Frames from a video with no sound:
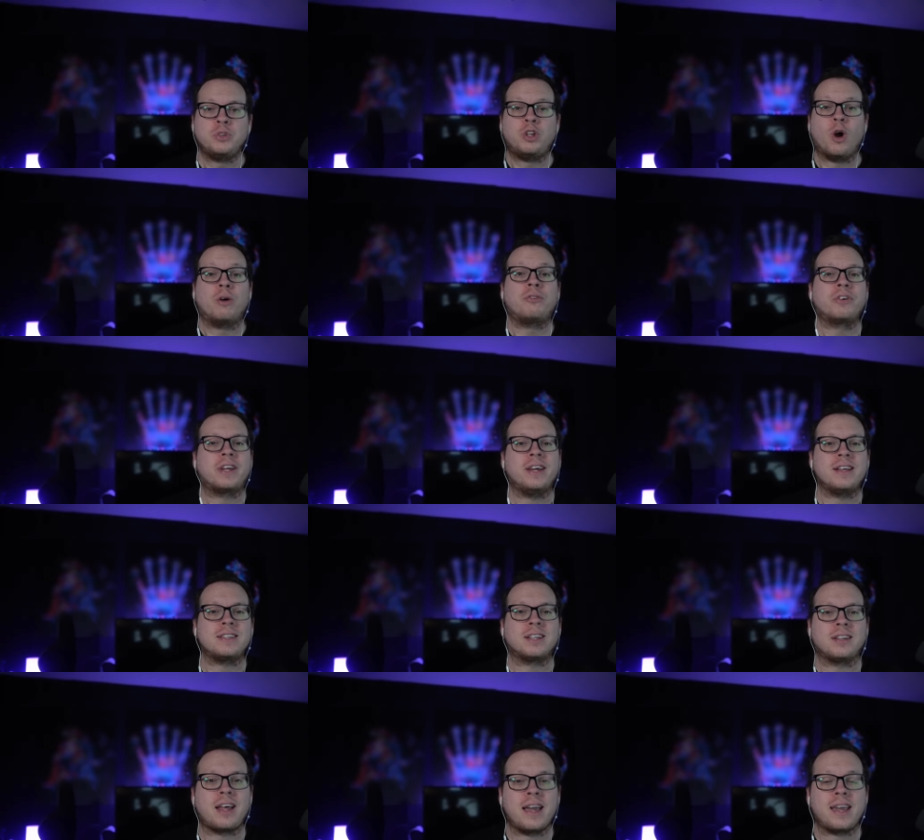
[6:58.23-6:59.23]
Don't forget
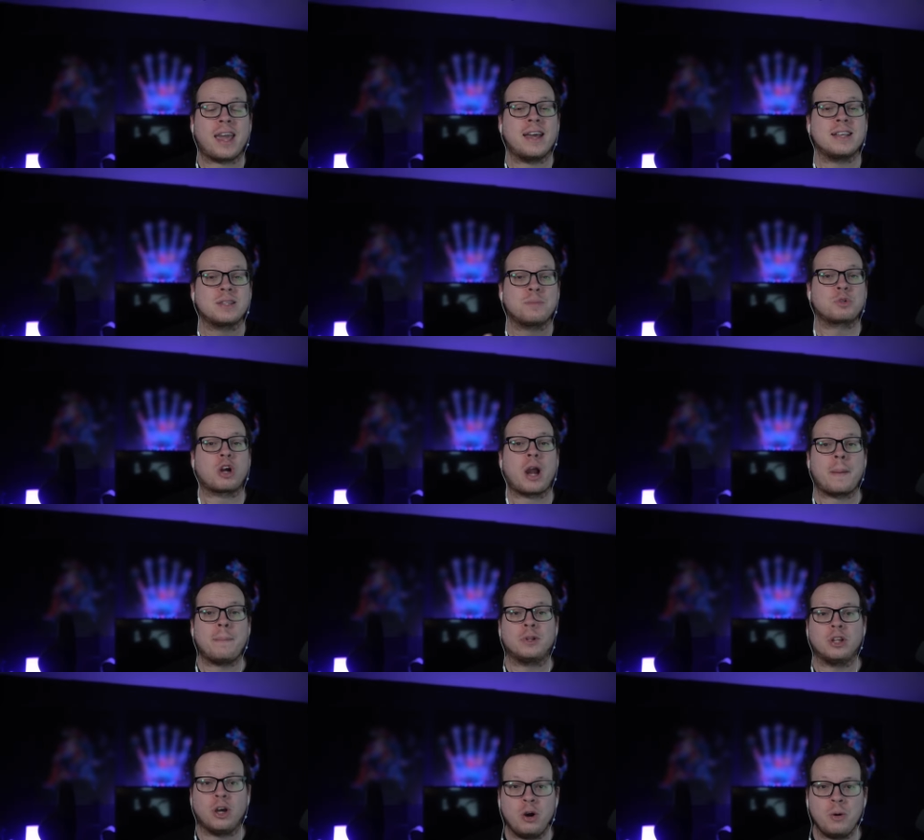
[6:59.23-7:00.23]
to like and subscribe
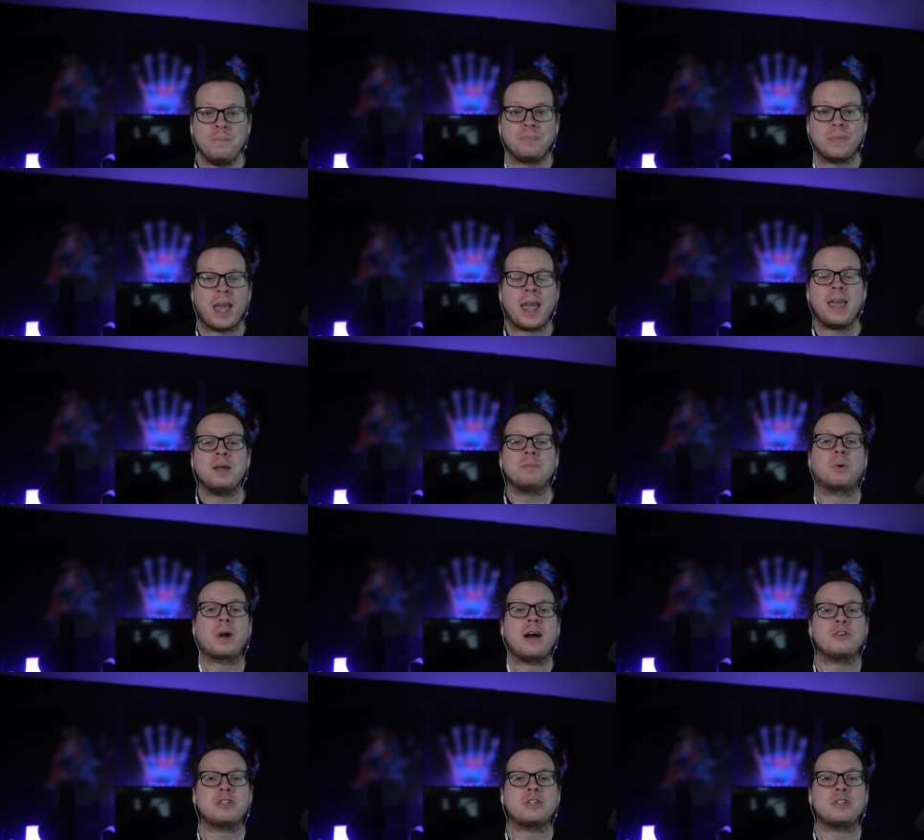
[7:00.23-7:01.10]
below and browse